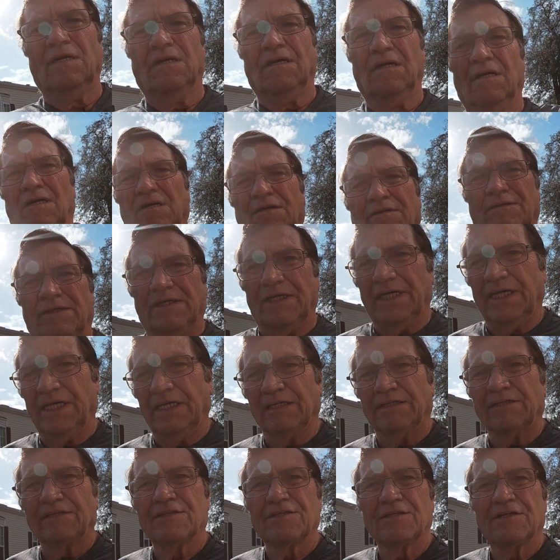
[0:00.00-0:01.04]
All right,
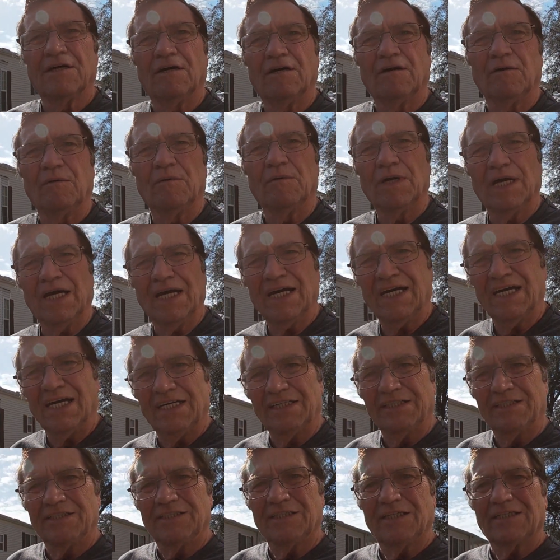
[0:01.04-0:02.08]
so
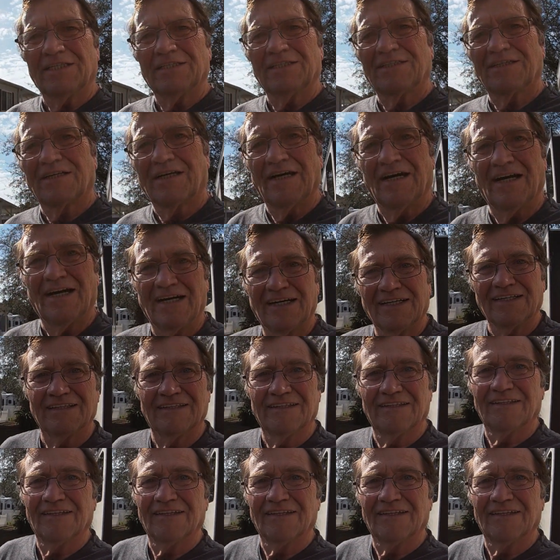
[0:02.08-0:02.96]
I just got